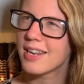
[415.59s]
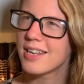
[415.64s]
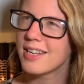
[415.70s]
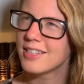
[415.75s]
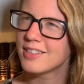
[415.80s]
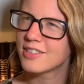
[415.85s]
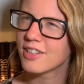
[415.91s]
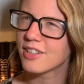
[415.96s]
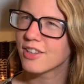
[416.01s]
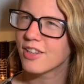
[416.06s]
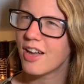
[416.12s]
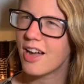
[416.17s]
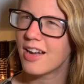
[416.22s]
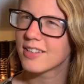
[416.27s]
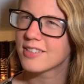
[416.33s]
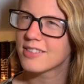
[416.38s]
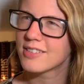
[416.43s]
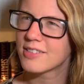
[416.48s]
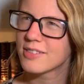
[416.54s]
he's the
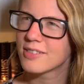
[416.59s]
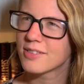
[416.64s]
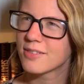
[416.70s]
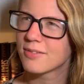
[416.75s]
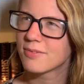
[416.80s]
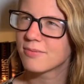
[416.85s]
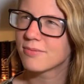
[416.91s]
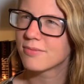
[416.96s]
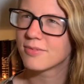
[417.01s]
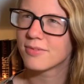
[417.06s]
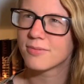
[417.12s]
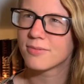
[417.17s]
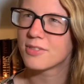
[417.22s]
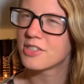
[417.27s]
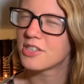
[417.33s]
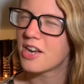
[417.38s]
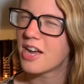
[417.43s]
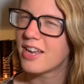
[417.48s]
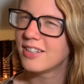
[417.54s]
lost
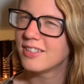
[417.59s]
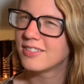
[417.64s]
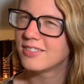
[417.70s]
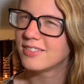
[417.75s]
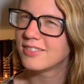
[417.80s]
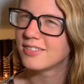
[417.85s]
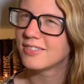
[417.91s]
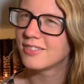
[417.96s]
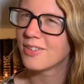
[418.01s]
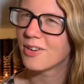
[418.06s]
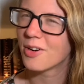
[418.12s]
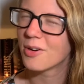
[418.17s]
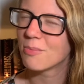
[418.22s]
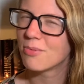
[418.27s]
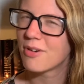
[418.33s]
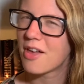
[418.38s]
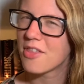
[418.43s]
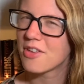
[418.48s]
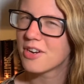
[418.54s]
son or
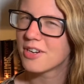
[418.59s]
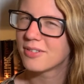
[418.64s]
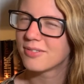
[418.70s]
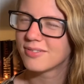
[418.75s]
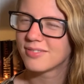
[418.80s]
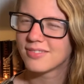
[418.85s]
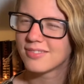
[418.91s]
brother?